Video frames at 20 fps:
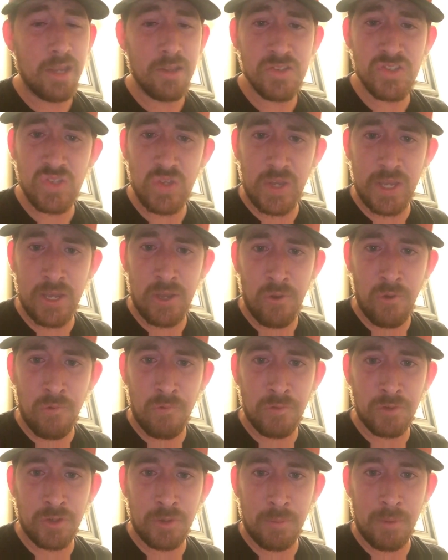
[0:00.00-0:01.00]
So I go
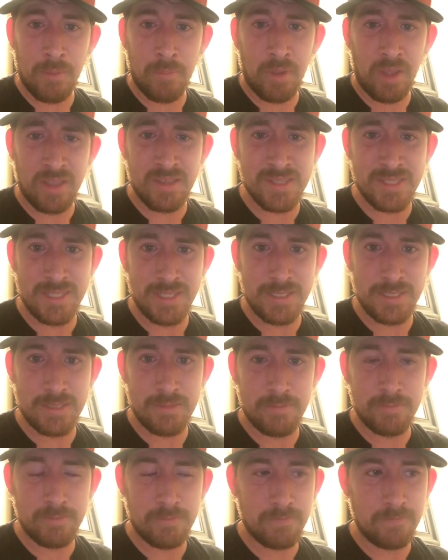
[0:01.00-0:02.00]
over to my
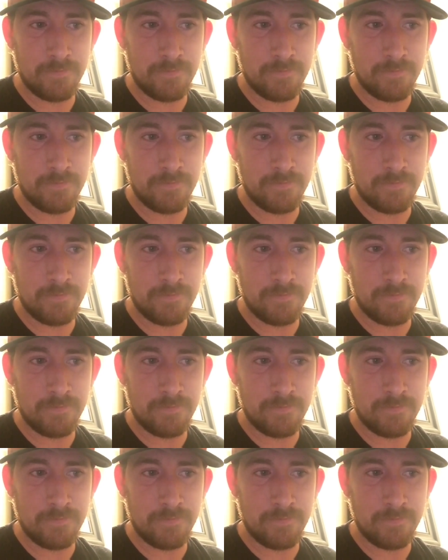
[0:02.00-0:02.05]
boss's.